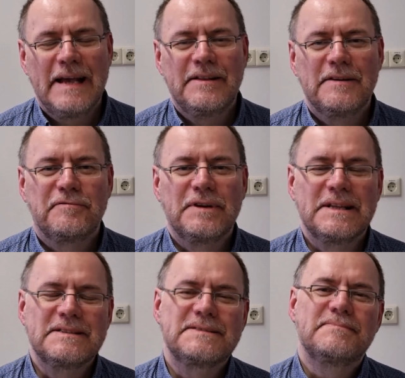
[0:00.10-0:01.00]
there
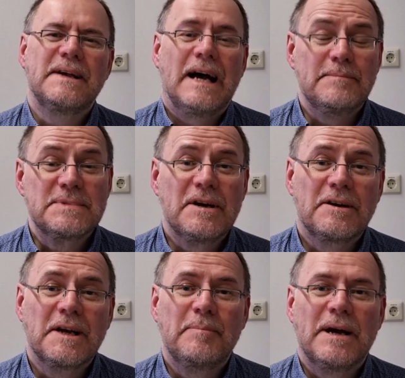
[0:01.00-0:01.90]
friends, I'm
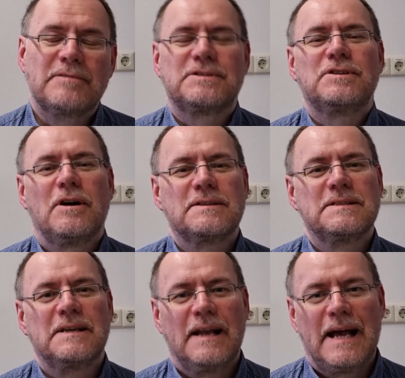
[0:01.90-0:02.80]
talking about
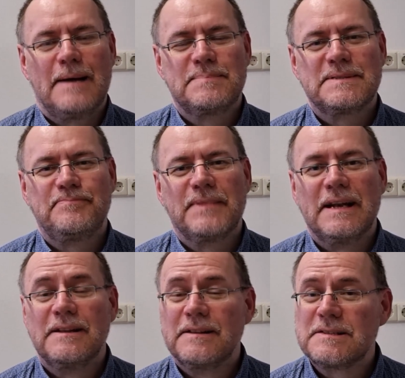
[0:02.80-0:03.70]
toxic labs.
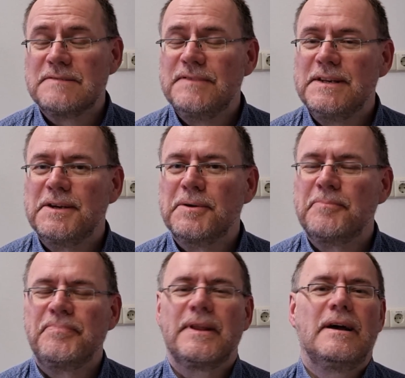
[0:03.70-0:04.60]
And in this video,
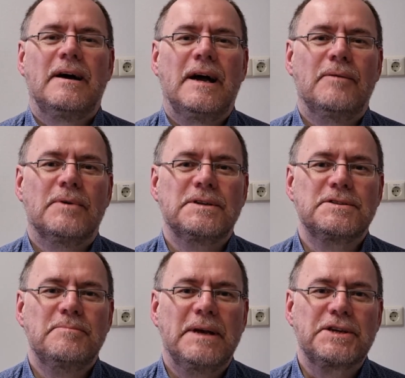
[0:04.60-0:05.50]
I want
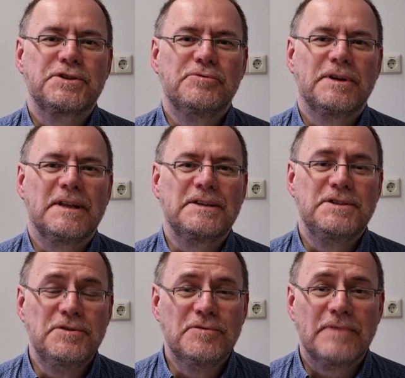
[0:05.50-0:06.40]
to make sure that
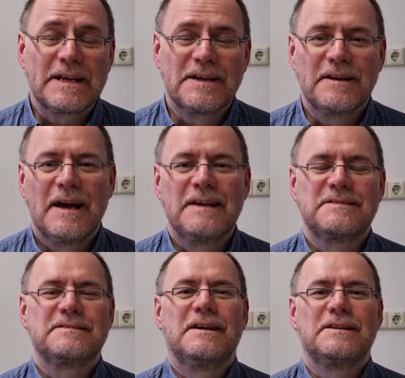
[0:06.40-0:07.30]
you
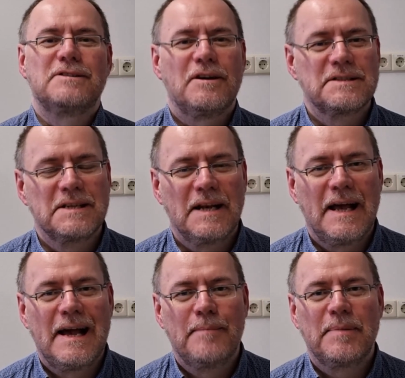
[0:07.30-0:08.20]
recognize a toxic
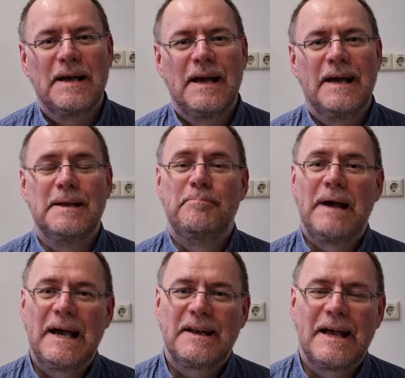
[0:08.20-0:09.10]
lab and a
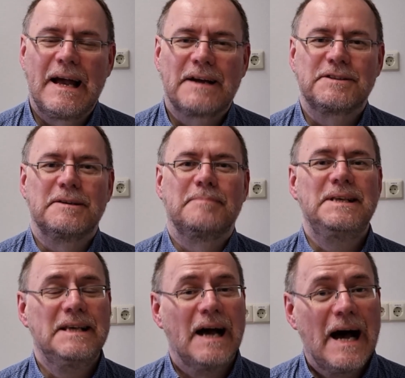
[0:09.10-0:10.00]
bad actor,
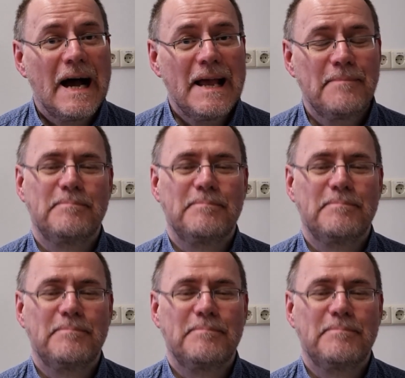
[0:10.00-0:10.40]
PI,